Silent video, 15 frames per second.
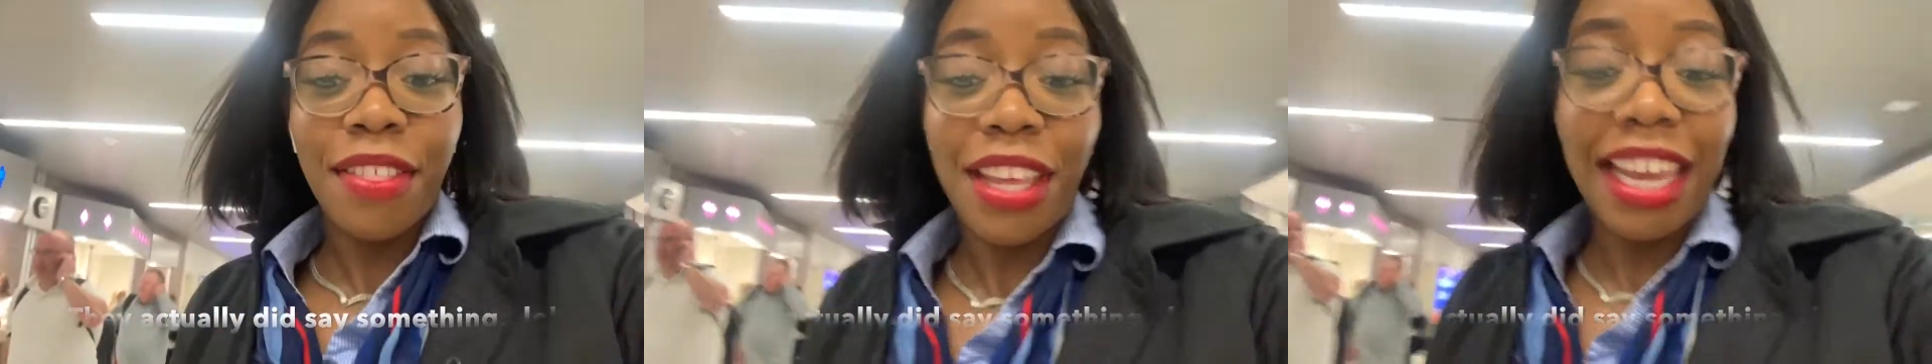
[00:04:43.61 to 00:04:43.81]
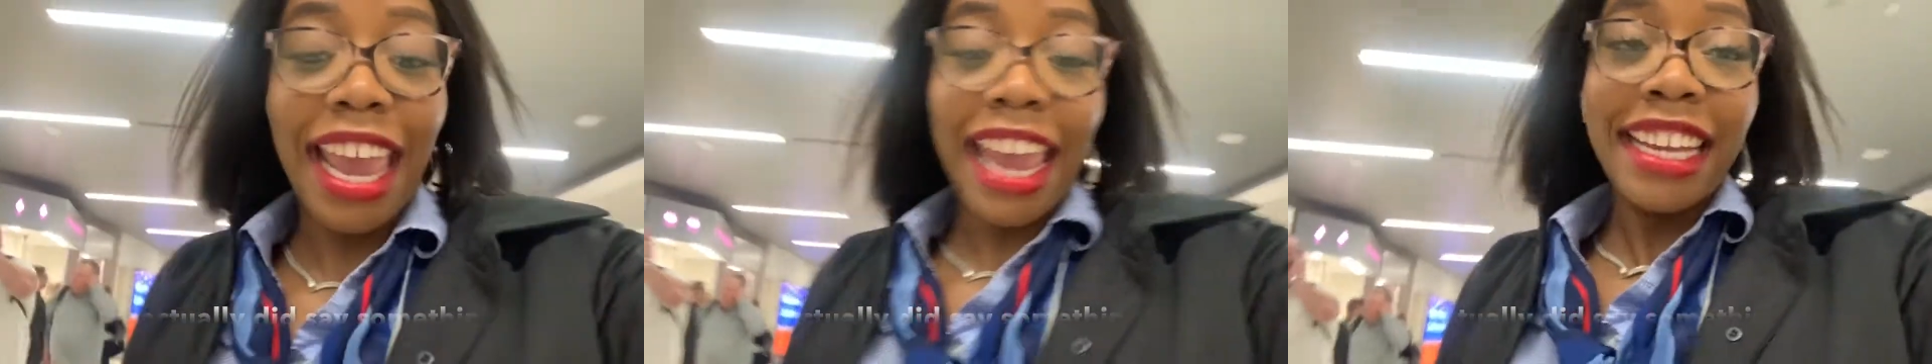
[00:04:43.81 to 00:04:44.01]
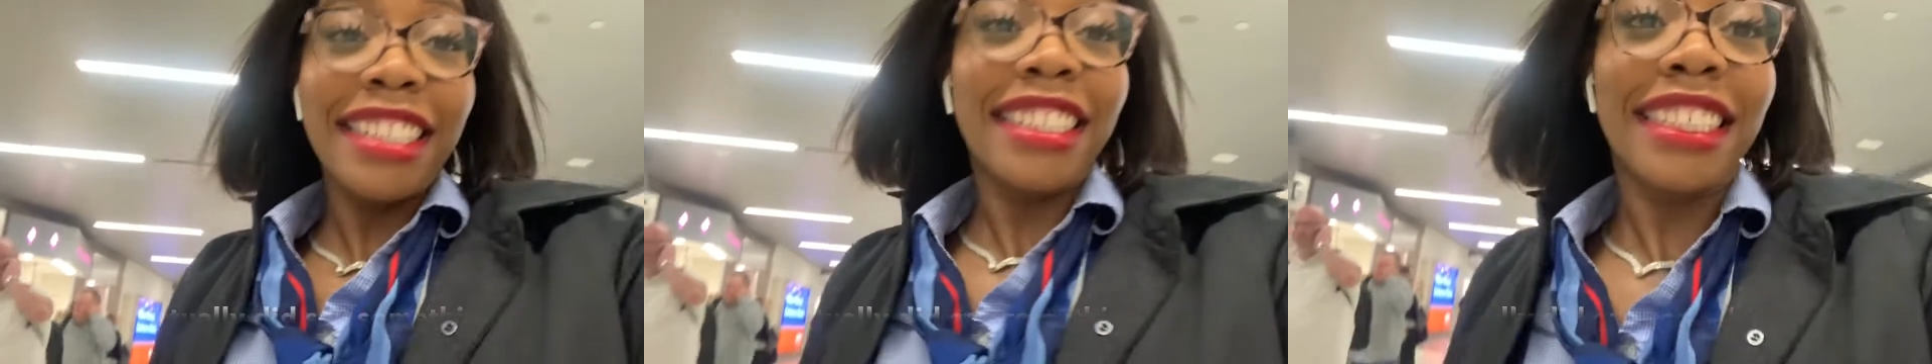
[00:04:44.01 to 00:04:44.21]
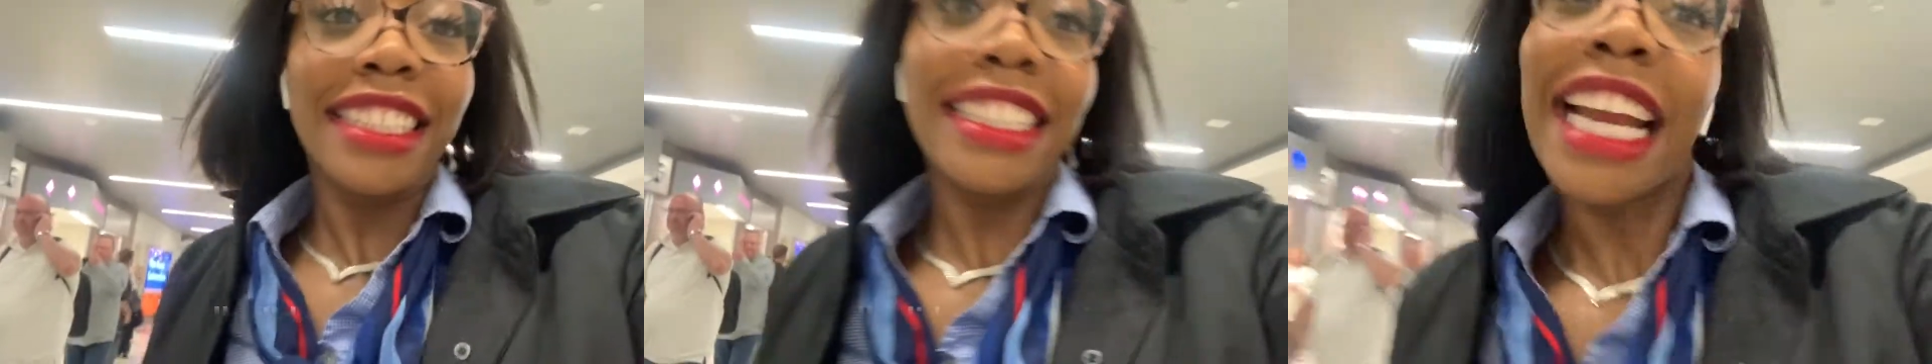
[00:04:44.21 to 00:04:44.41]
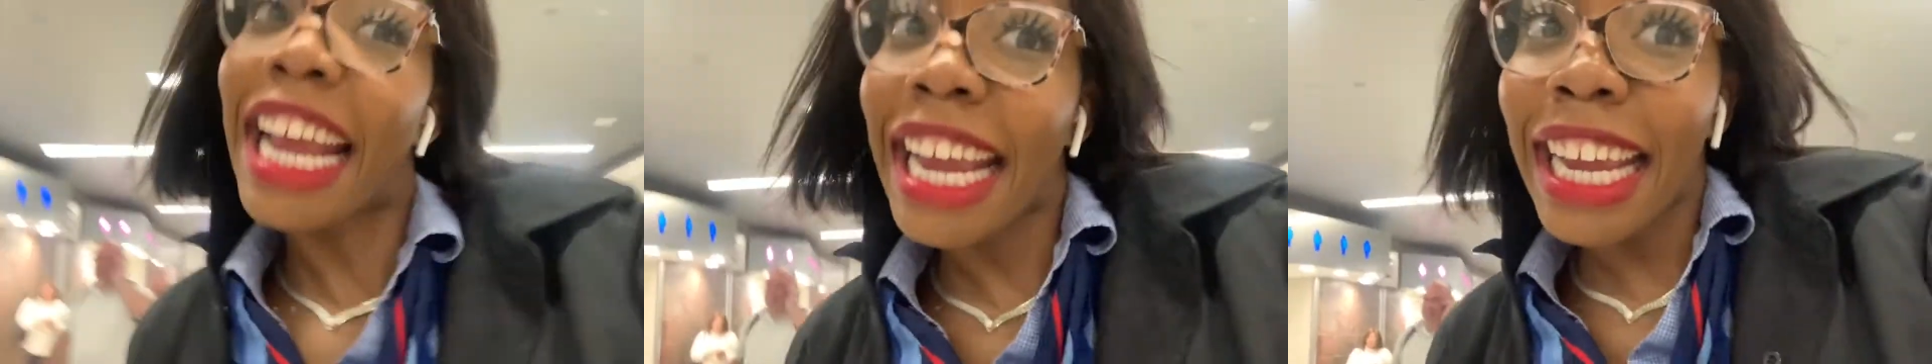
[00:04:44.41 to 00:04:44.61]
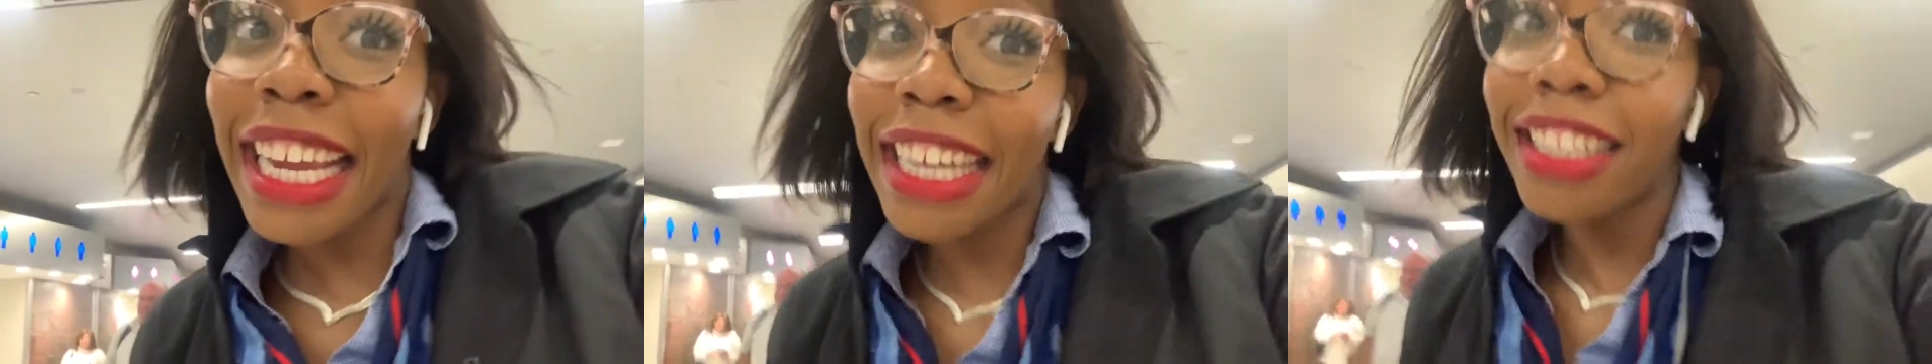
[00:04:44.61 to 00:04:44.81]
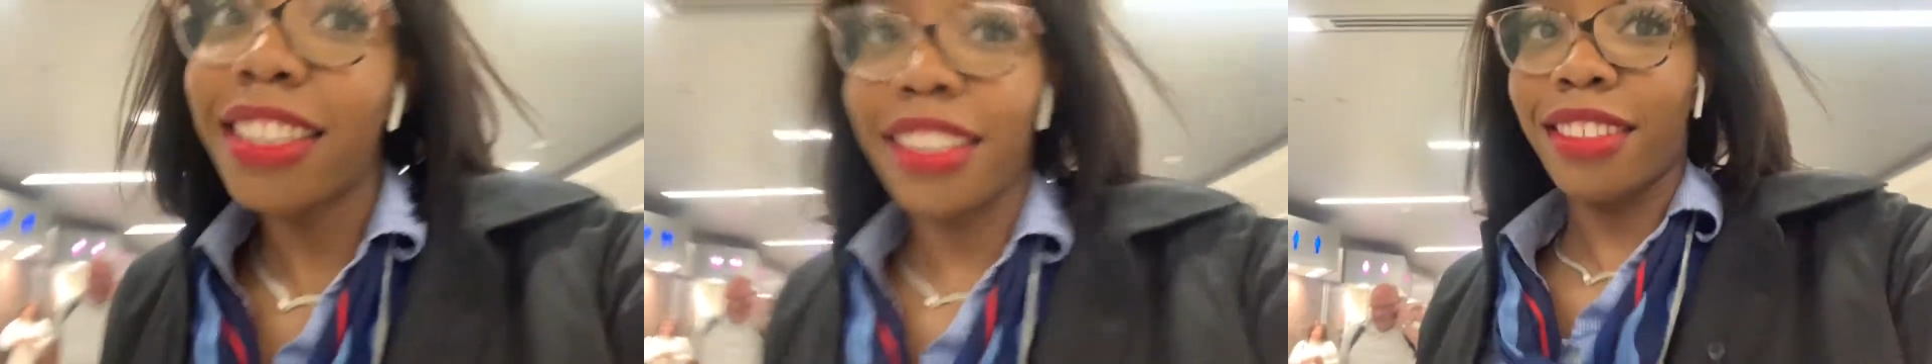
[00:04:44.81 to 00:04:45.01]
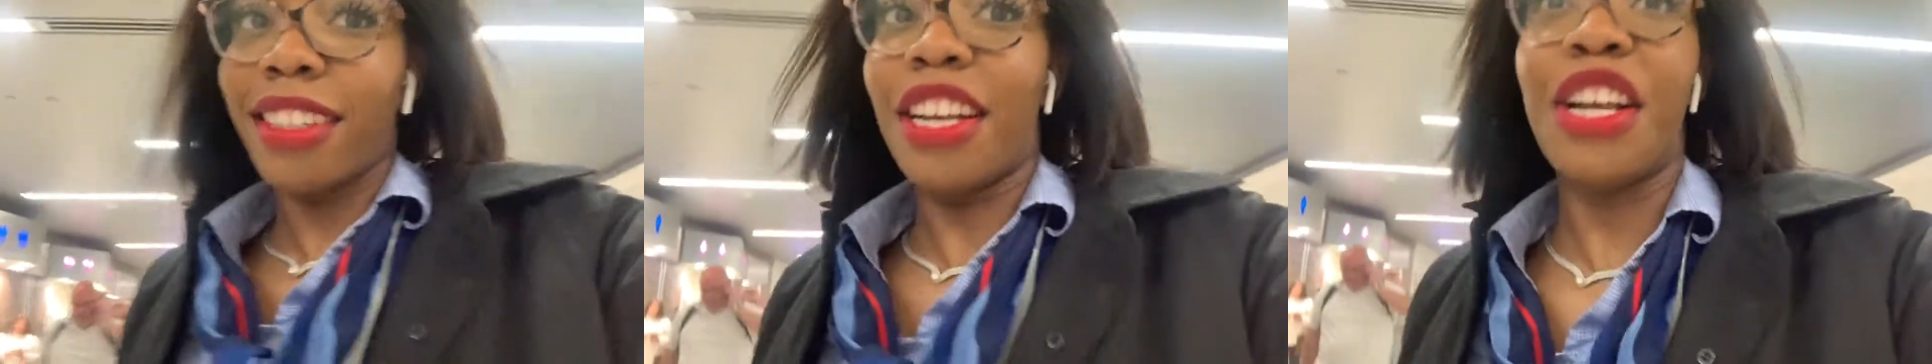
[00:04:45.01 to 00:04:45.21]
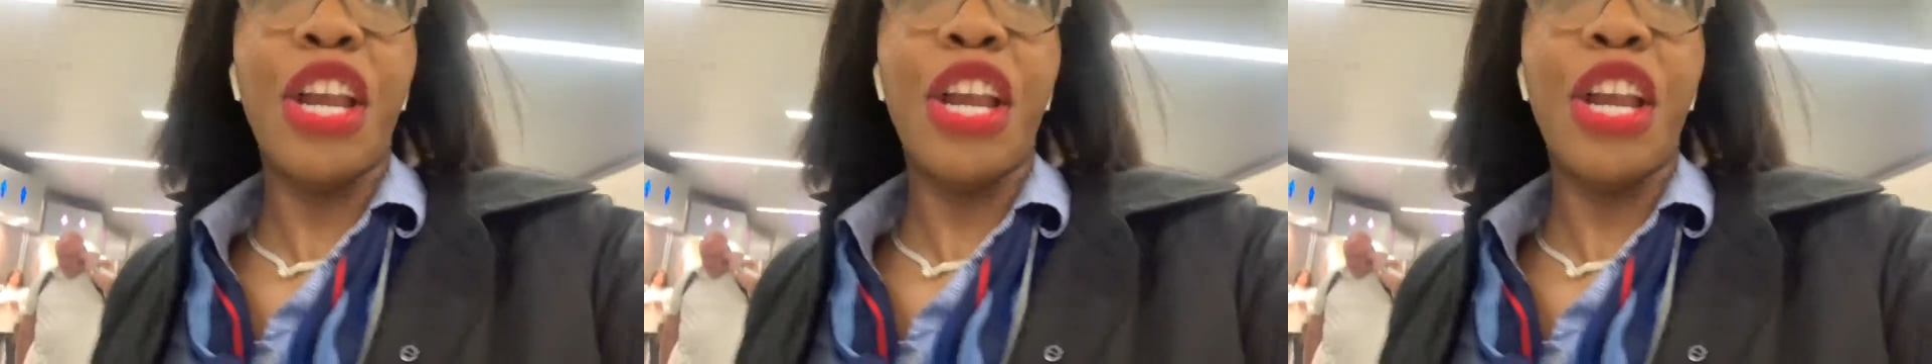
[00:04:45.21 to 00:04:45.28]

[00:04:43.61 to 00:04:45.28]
the gate just changed.